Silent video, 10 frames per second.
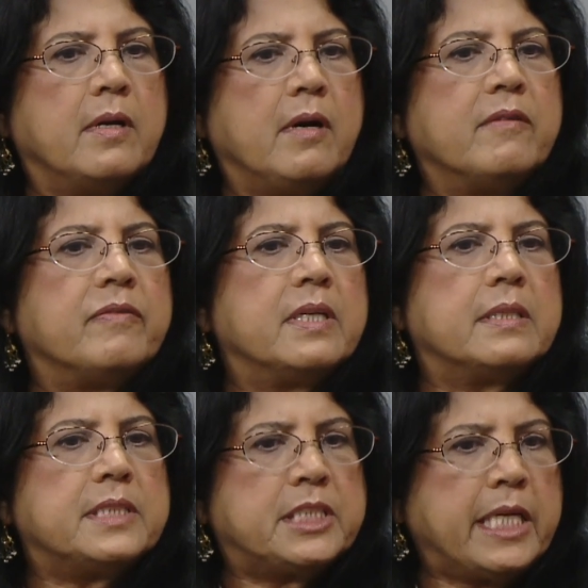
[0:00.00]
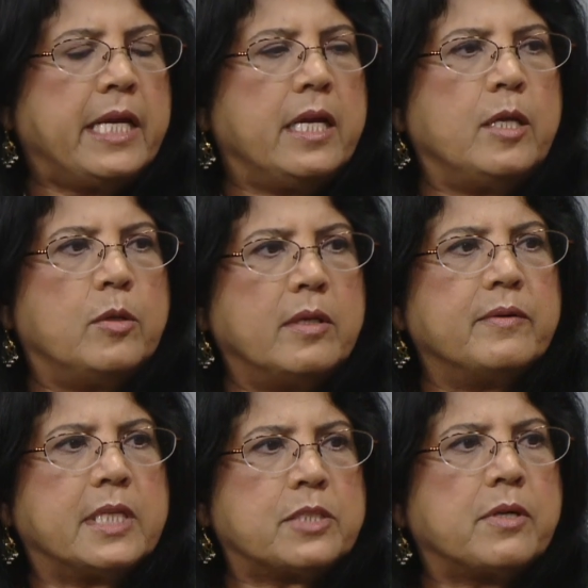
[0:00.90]
of a chain,
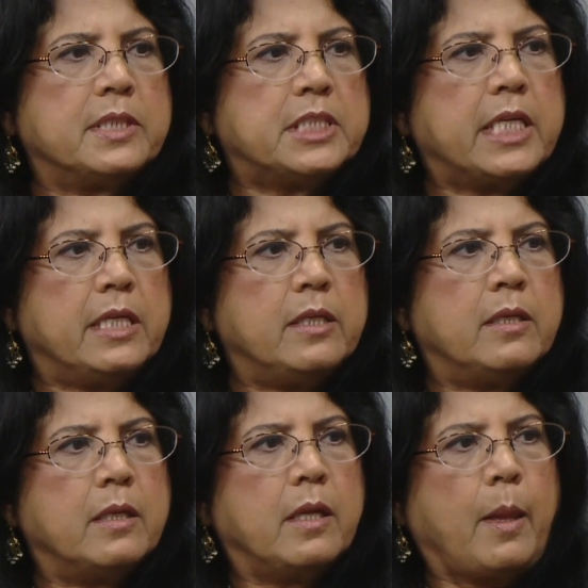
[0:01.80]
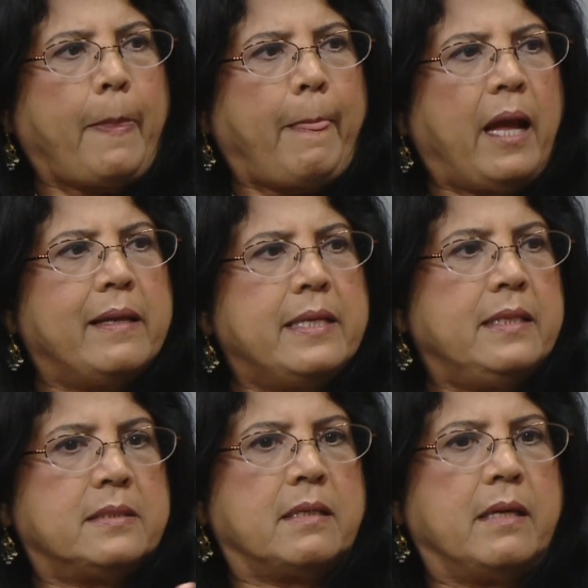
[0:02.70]
a restaurant chain, and
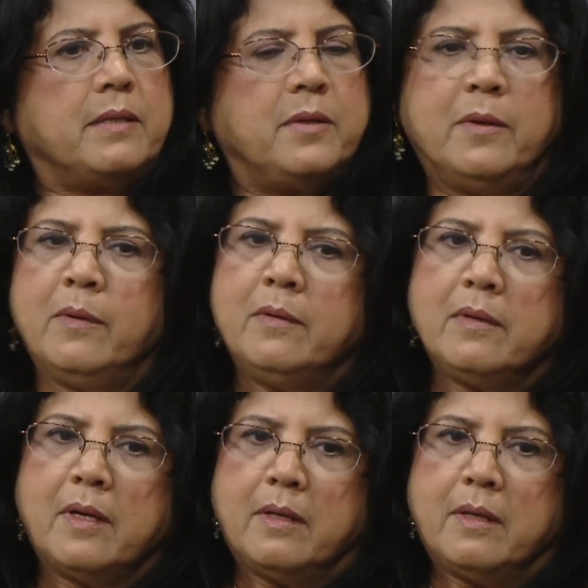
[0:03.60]
he said, you know,